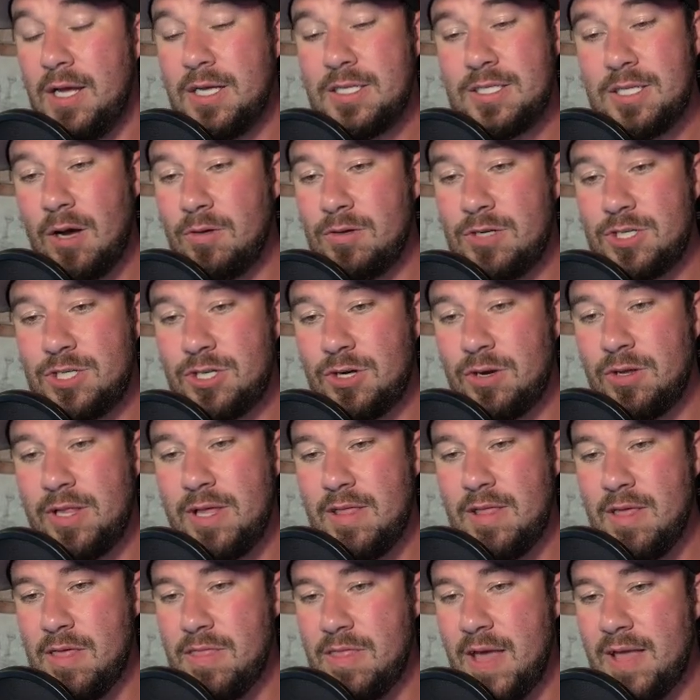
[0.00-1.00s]
So
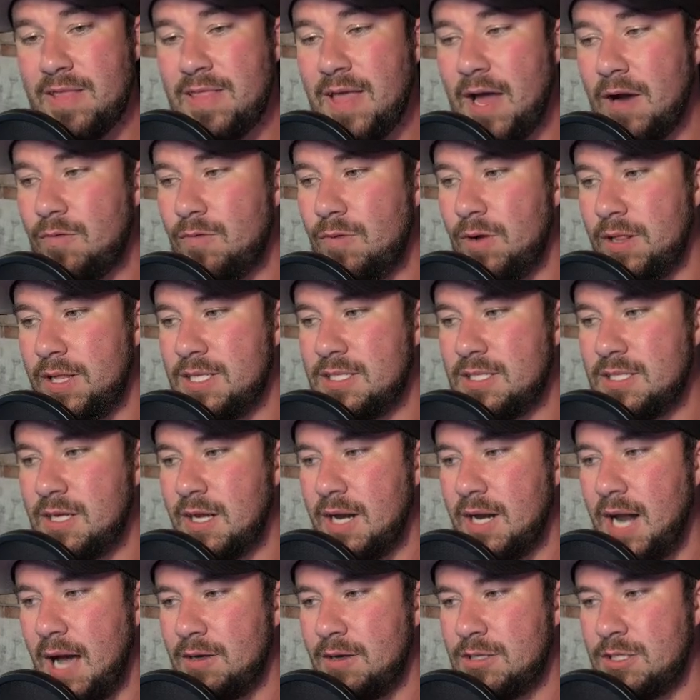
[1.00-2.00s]
truly, the thing that really
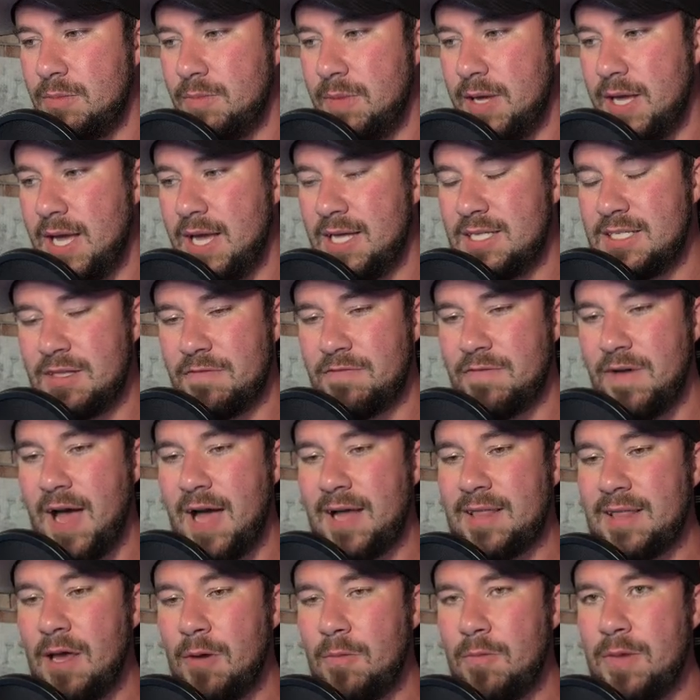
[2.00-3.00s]
stood out to me is the
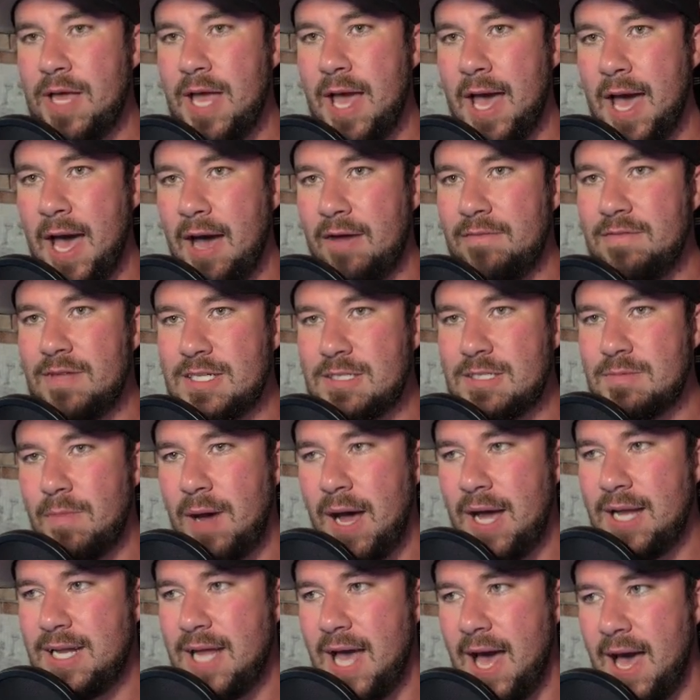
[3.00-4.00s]
fact that we have this
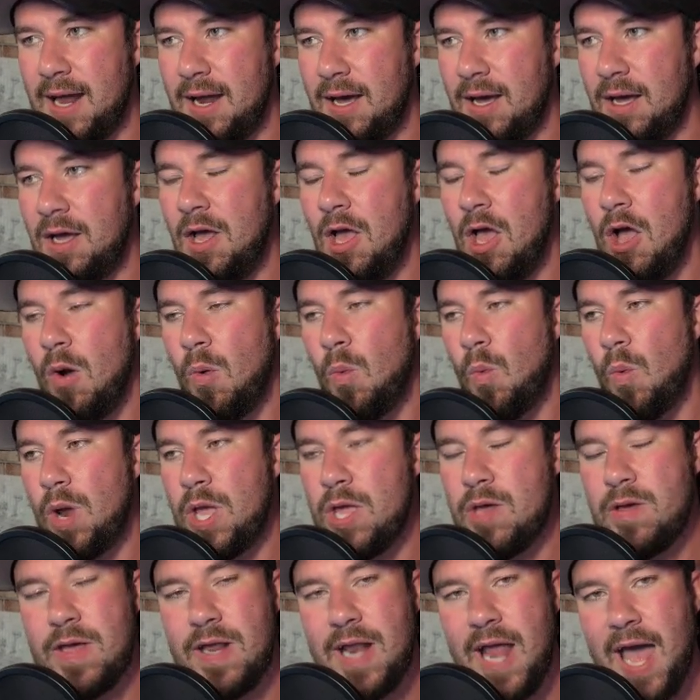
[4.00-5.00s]
My Data where
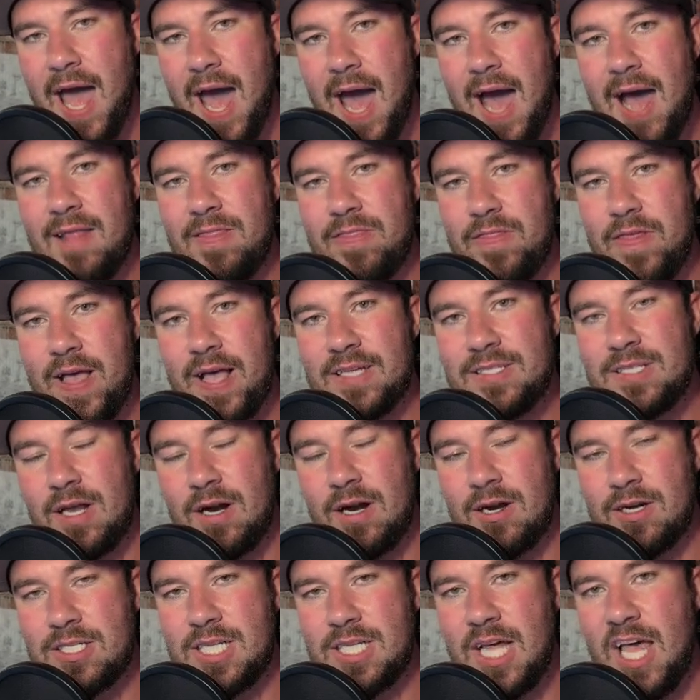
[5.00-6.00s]
you can add things
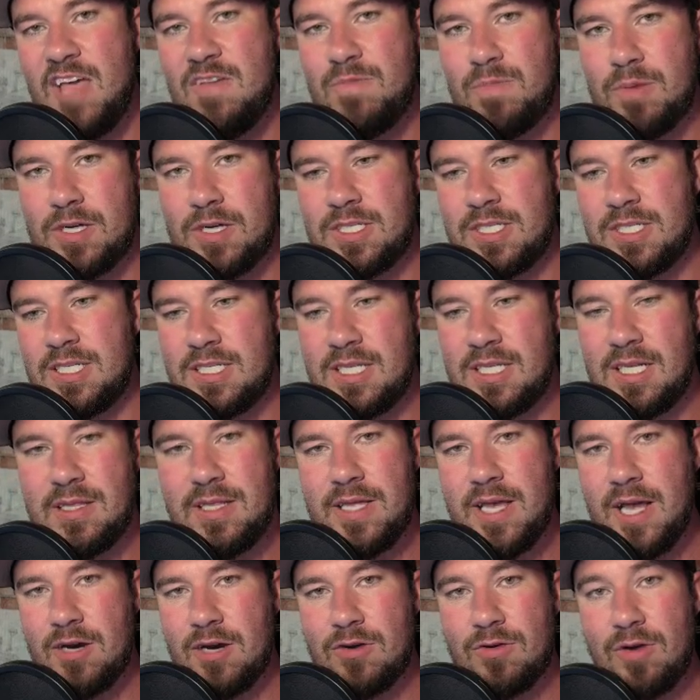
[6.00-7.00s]
that are saved
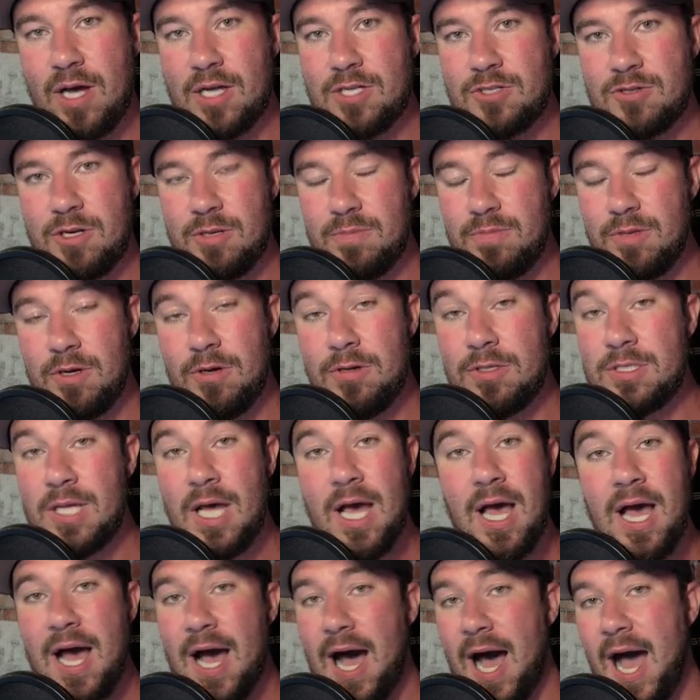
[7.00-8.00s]
persistently across reboots.
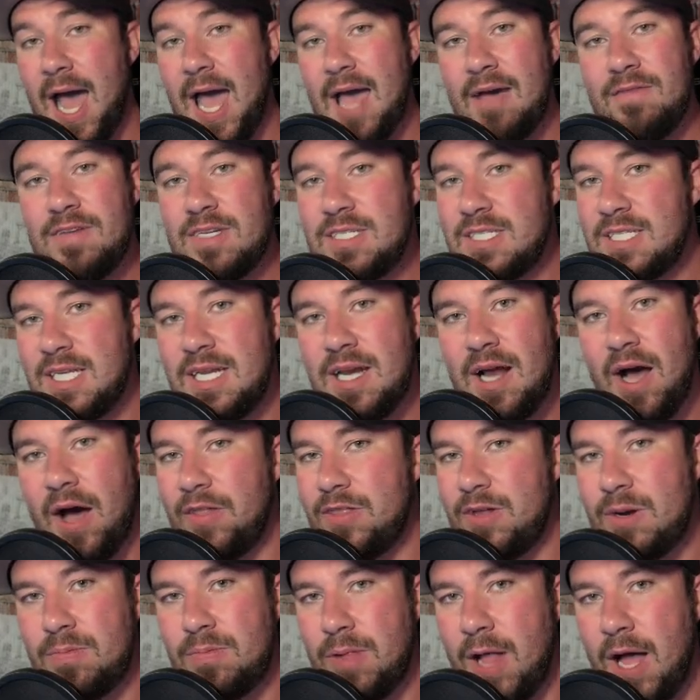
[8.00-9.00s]
I haven't seen
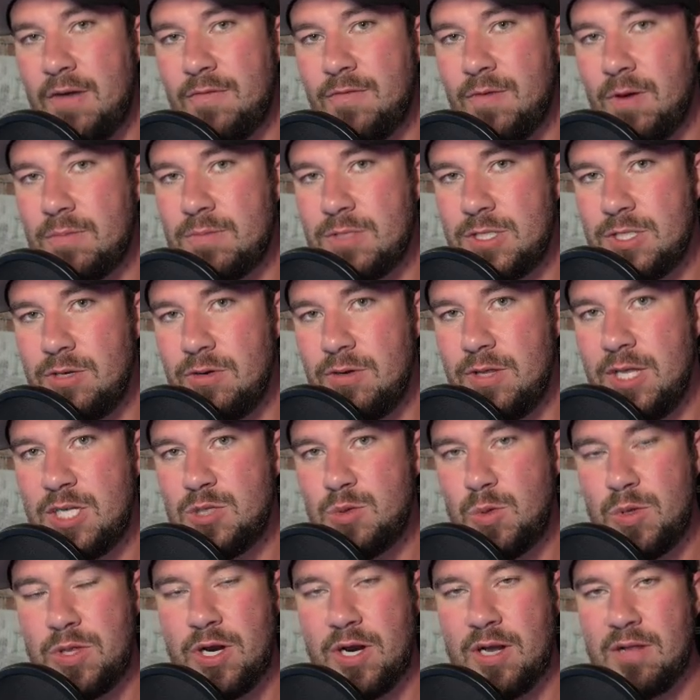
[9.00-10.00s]
other platforms do
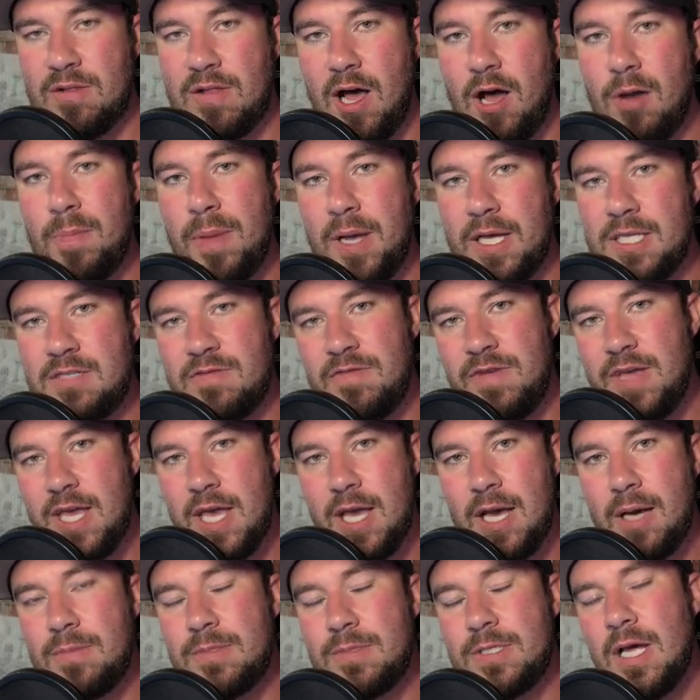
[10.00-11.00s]
this with their cloud-based
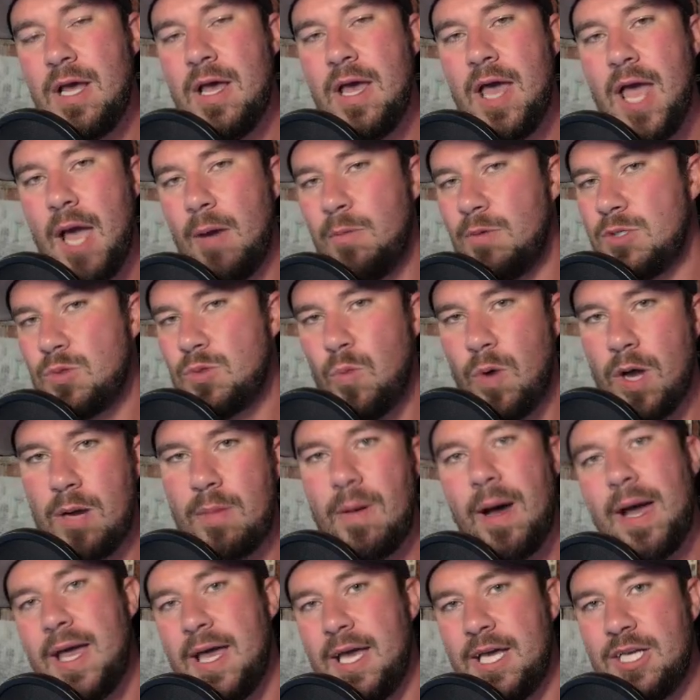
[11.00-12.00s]
VMs, and was one
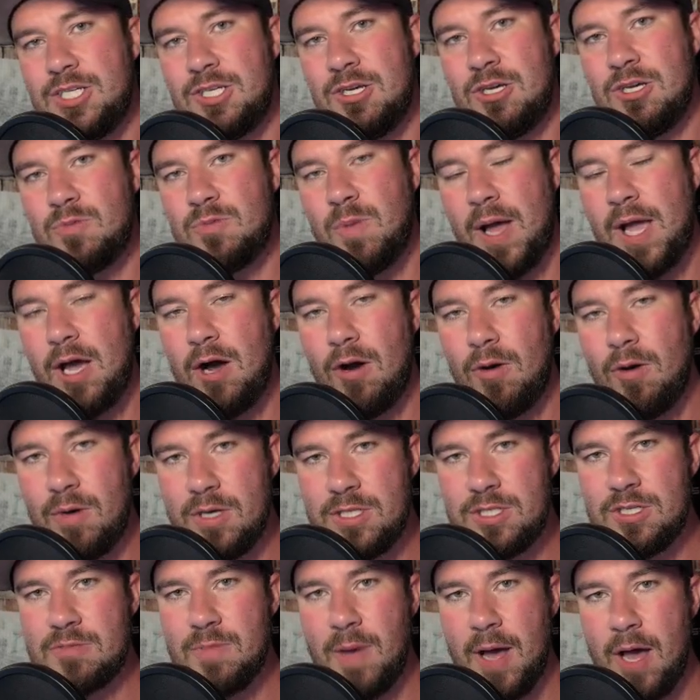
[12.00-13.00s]
of my issues why I
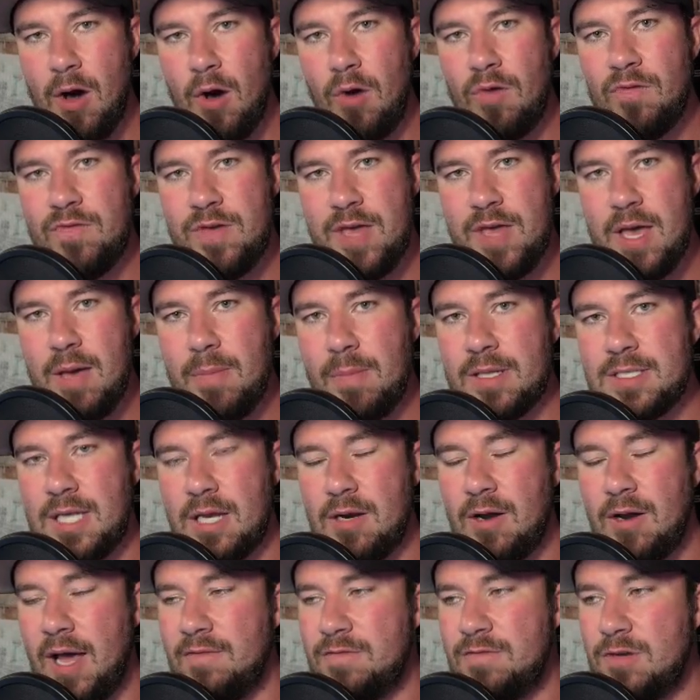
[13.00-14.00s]
always use my own VM, because
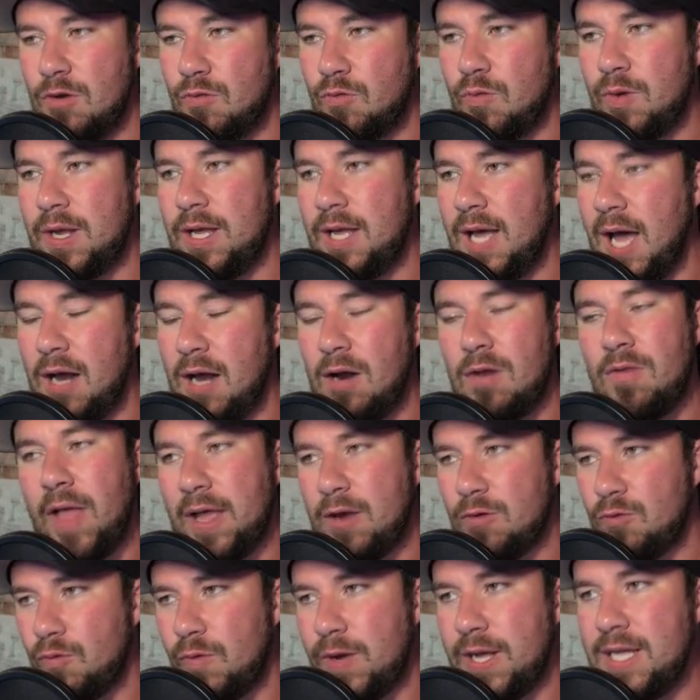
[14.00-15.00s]
I don't have to I don't
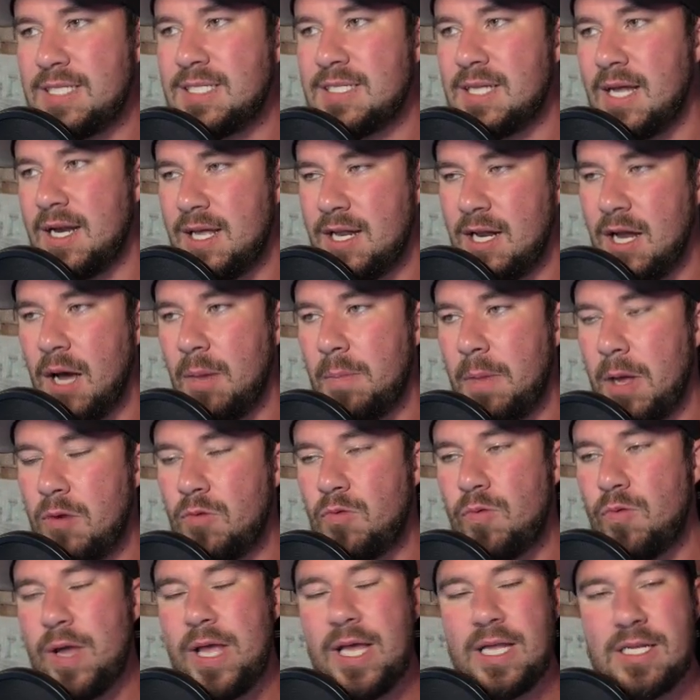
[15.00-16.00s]
like resetting up
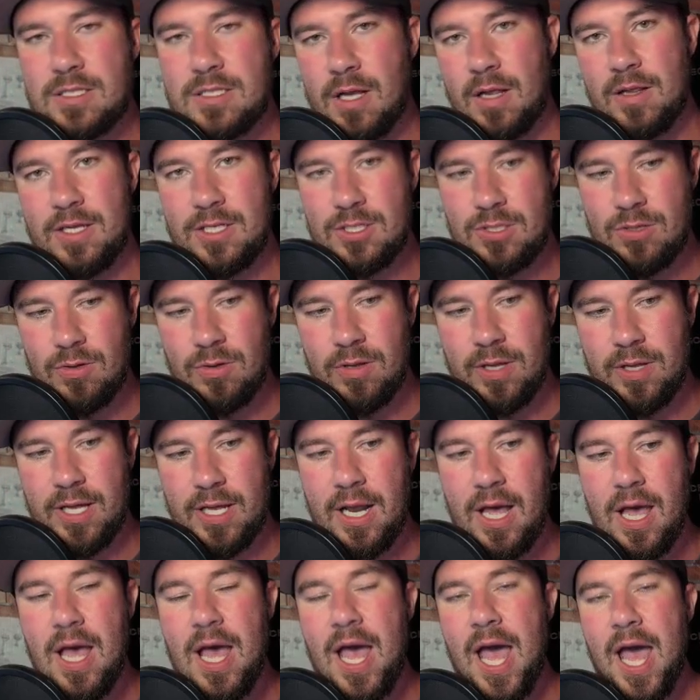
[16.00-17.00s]
and reinstalling
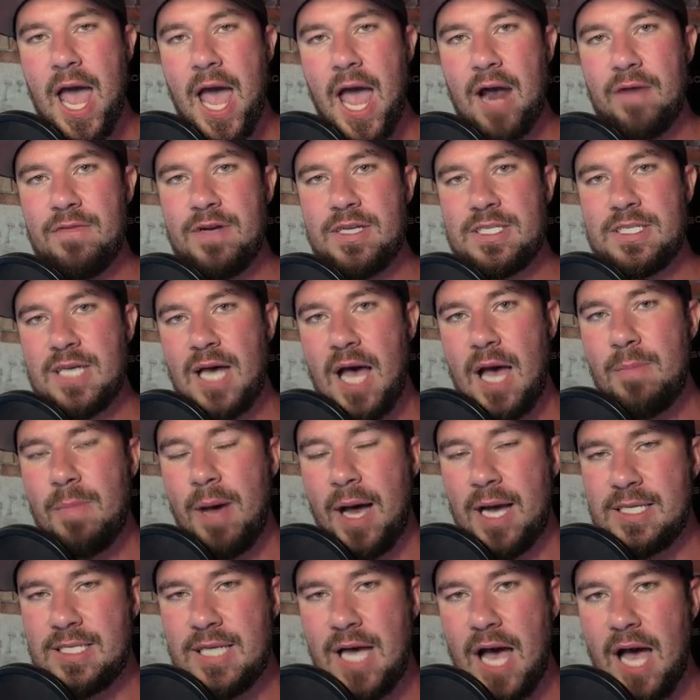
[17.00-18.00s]
tooling every time
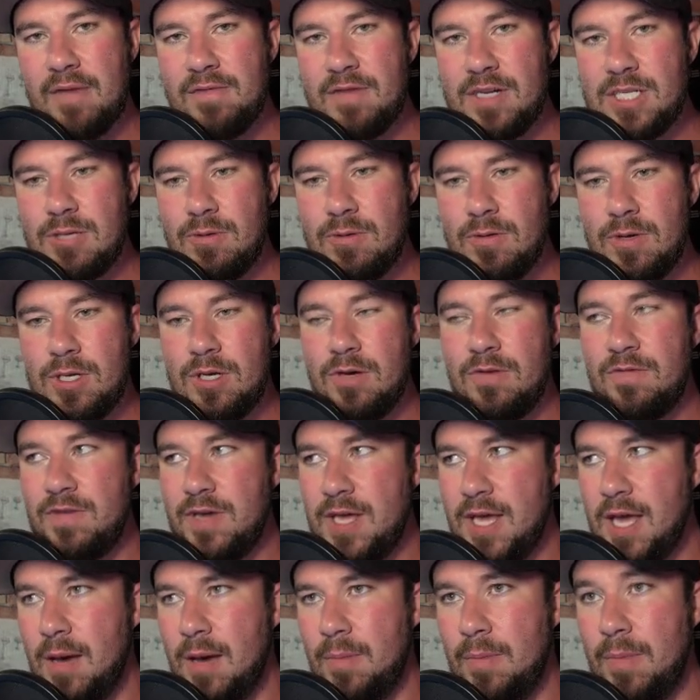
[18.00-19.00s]
I dive into a new
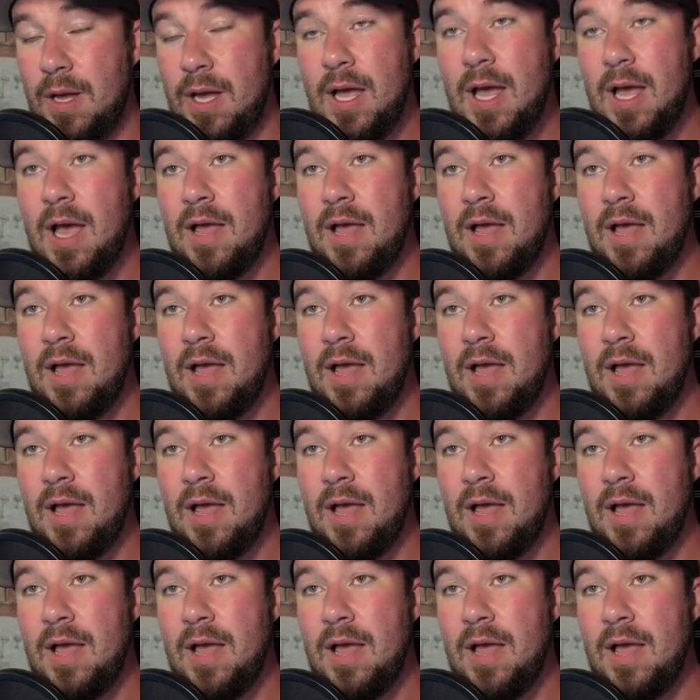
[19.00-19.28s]
VM.